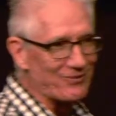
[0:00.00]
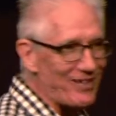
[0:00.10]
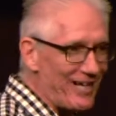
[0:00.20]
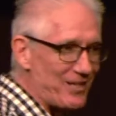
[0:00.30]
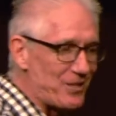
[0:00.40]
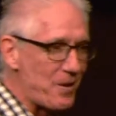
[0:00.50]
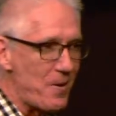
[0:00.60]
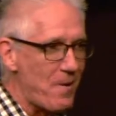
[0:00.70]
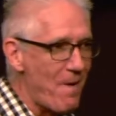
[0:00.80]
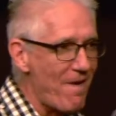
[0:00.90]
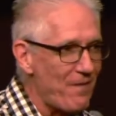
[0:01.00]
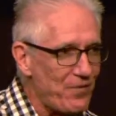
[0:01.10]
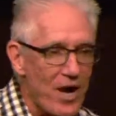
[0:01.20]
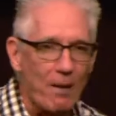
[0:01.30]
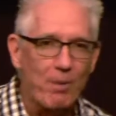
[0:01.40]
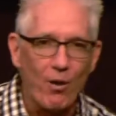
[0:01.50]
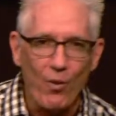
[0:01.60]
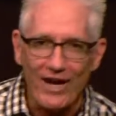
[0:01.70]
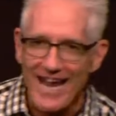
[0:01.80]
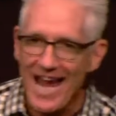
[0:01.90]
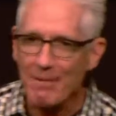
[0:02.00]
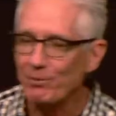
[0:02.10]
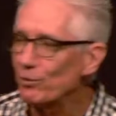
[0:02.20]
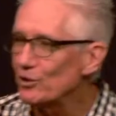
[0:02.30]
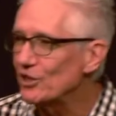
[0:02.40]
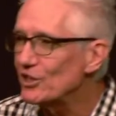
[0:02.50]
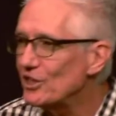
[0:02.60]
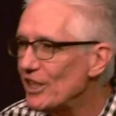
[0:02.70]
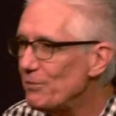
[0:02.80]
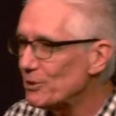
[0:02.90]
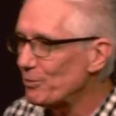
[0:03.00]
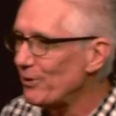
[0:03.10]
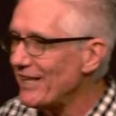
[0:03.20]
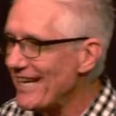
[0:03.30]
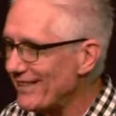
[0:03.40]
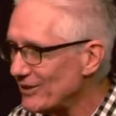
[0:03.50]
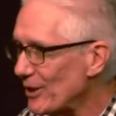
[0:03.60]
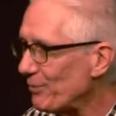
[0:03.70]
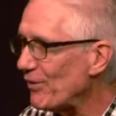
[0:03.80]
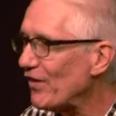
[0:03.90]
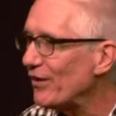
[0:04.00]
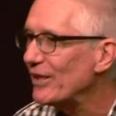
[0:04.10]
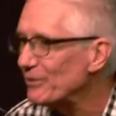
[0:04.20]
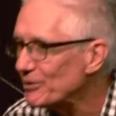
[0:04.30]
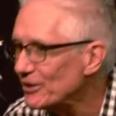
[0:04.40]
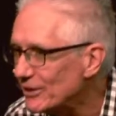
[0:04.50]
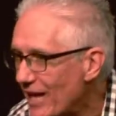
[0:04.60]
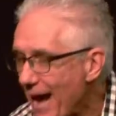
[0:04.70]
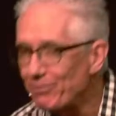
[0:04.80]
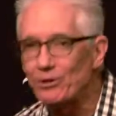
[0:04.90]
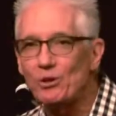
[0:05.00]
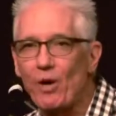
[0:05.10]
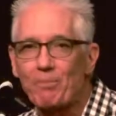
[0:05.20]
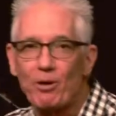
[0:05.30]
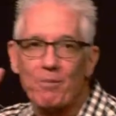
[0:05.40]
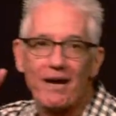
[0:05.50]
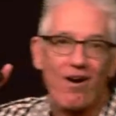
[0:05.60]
of age. But what happened was the seed was planted, and something very interesting happened too. I put my